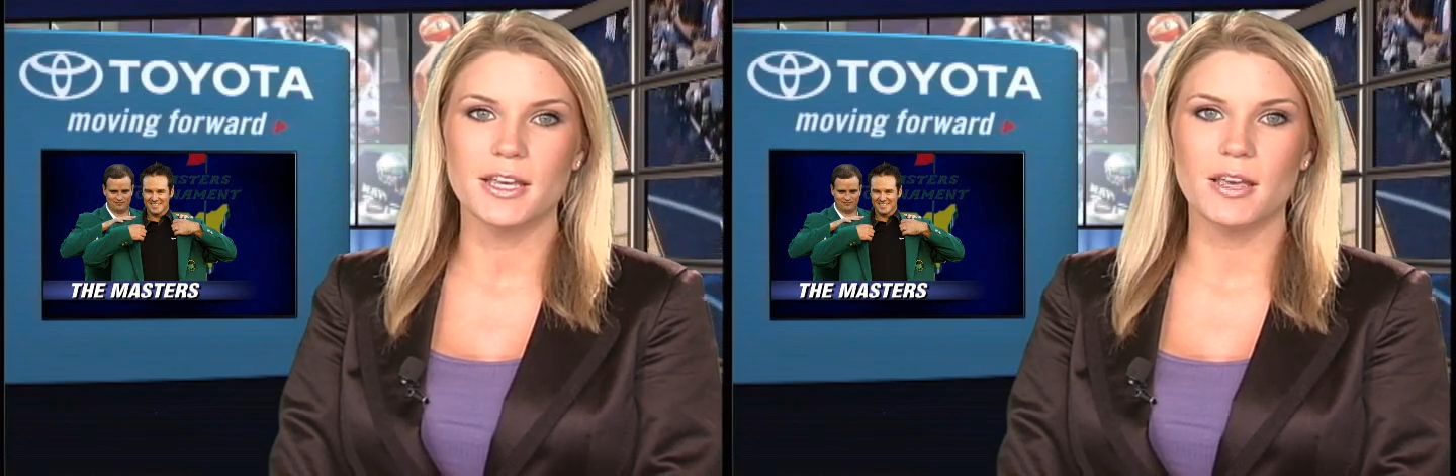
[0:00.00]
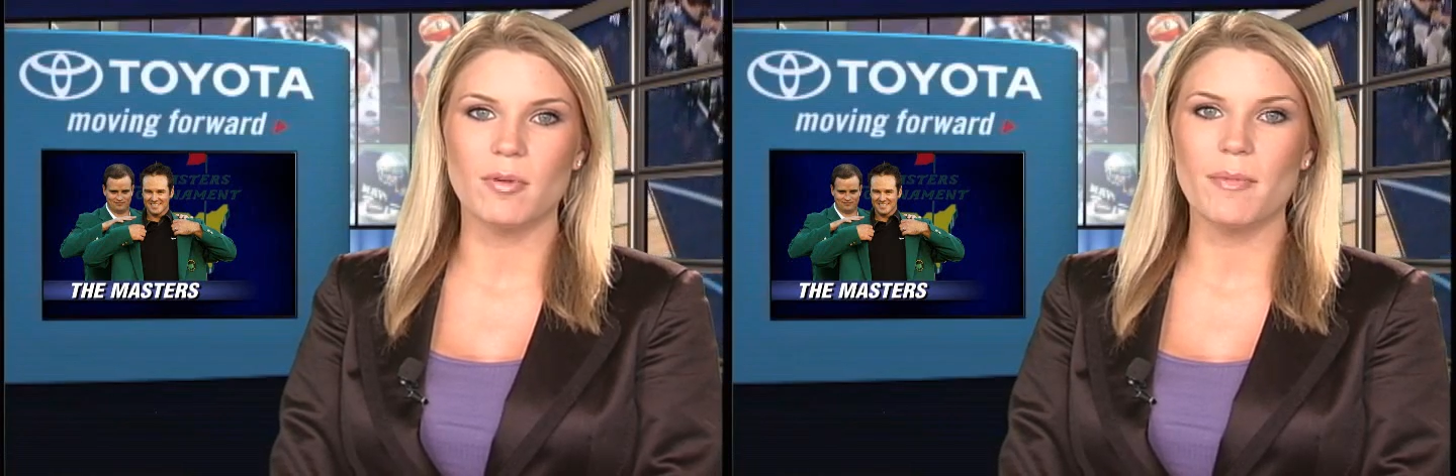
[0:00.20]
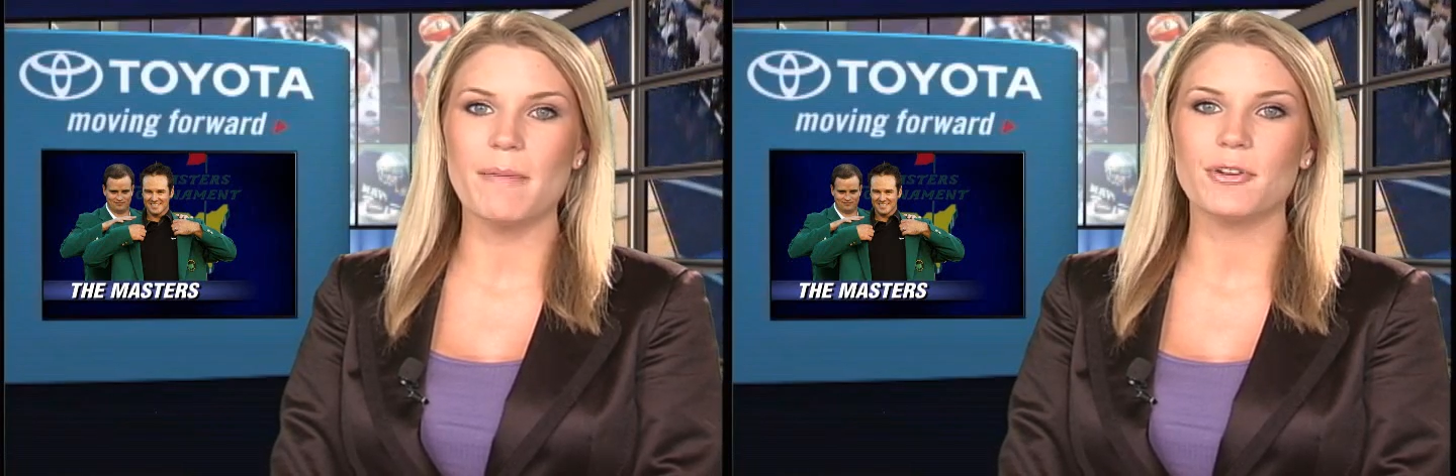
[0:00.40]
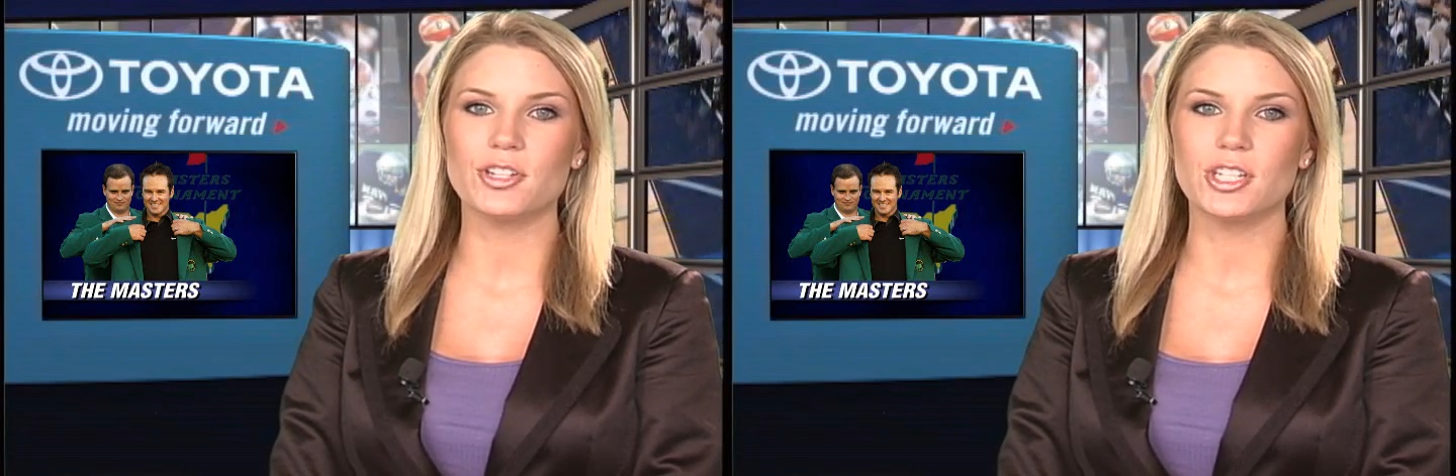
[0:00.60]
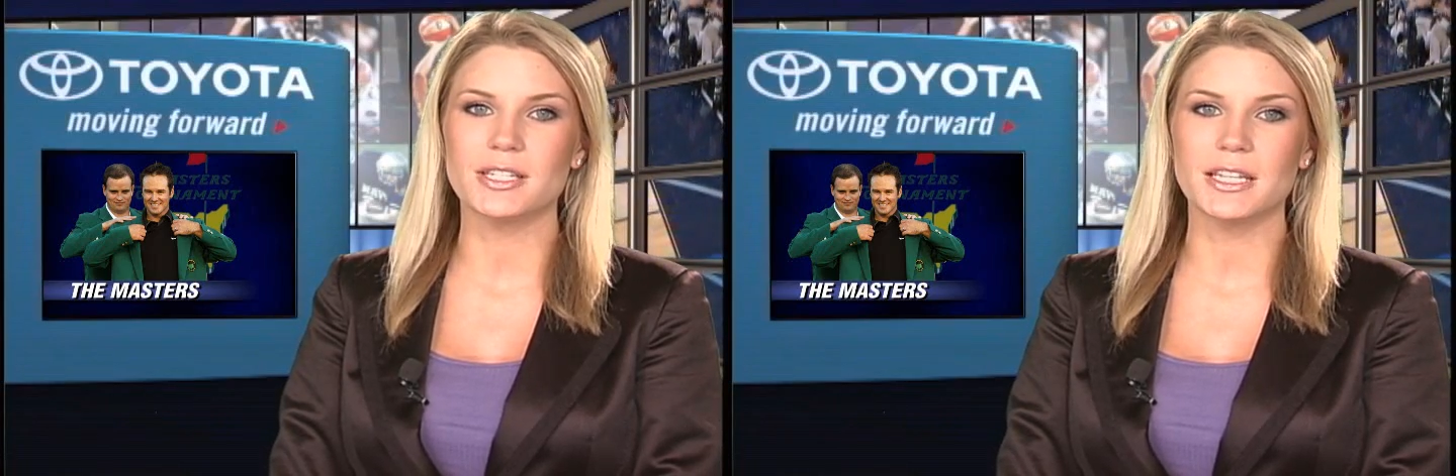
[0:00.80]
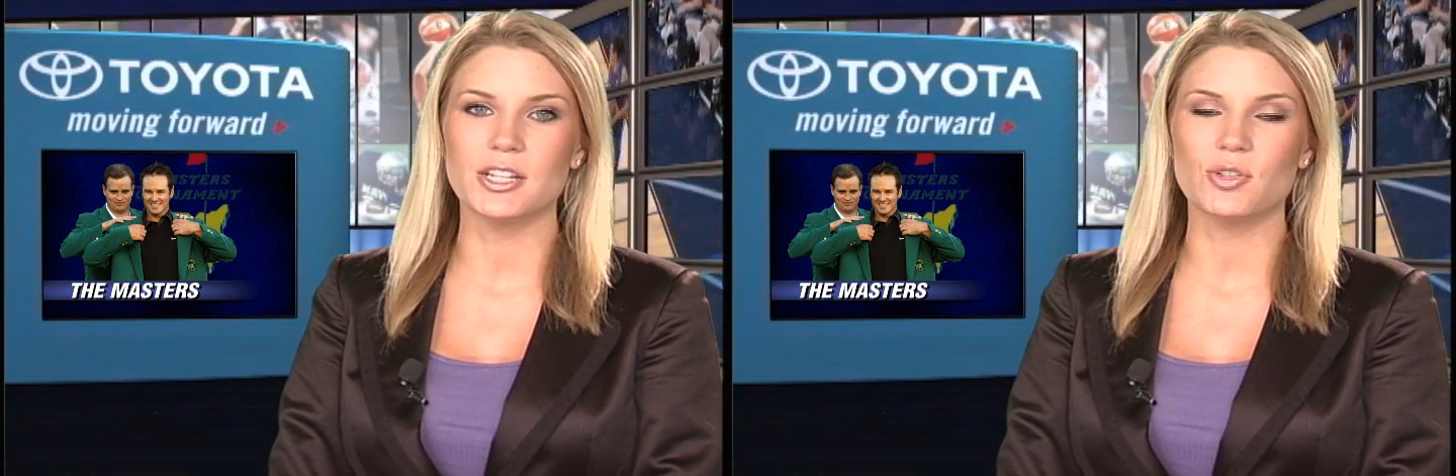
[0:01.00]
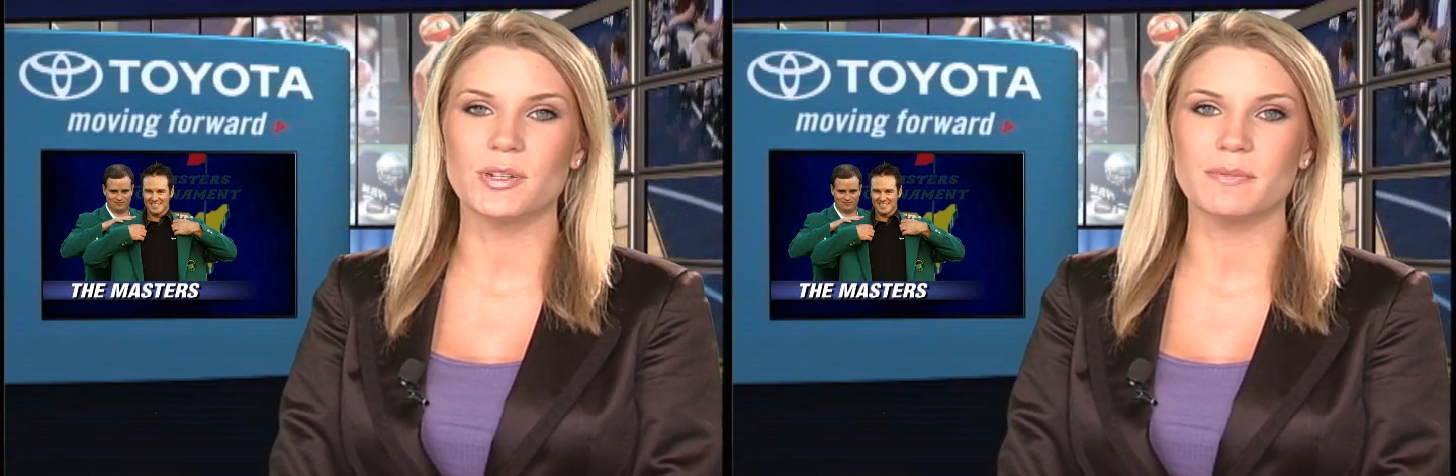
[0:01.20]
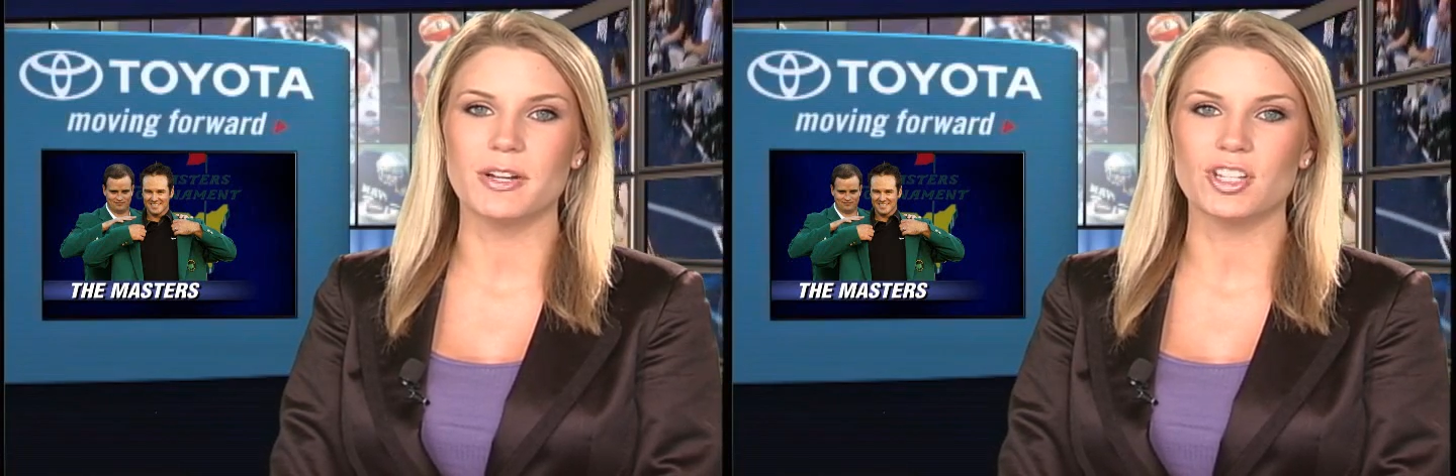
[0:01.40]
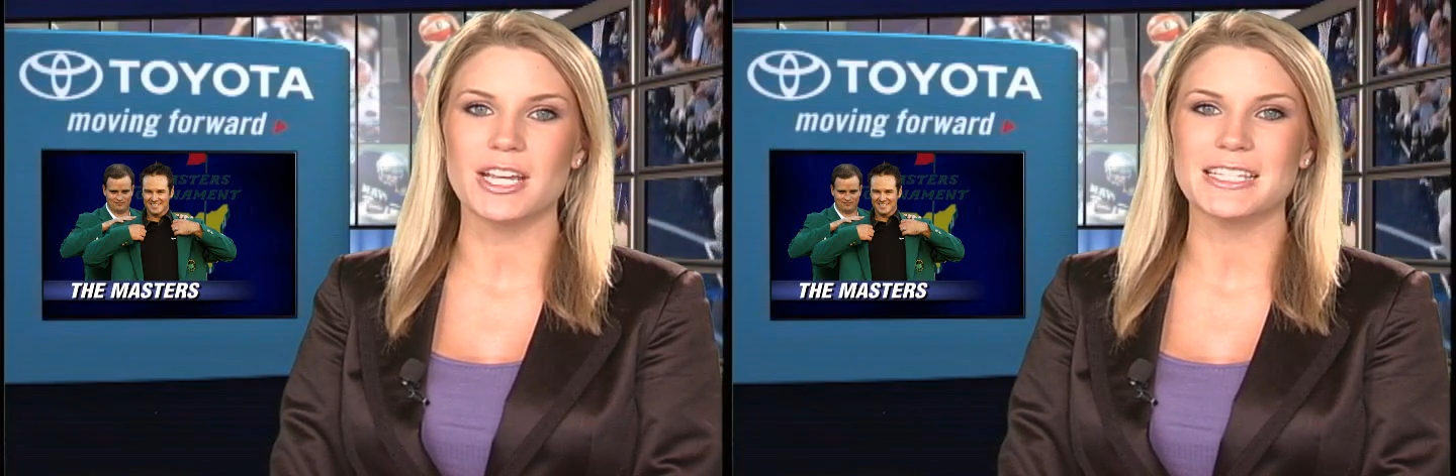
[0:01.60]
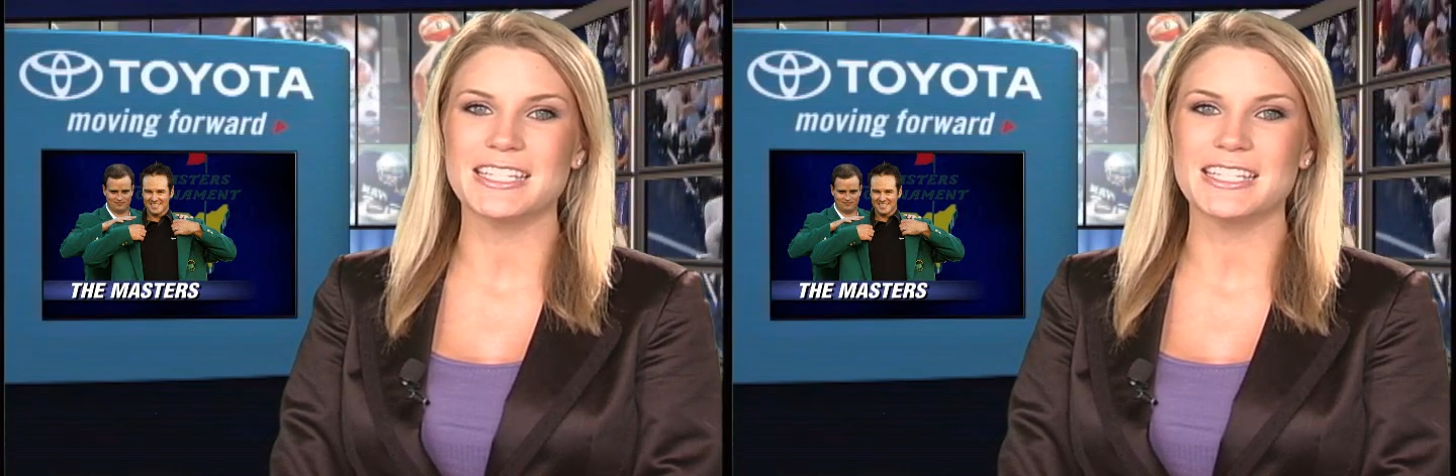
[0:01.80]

Immelman pushed his lead to as much as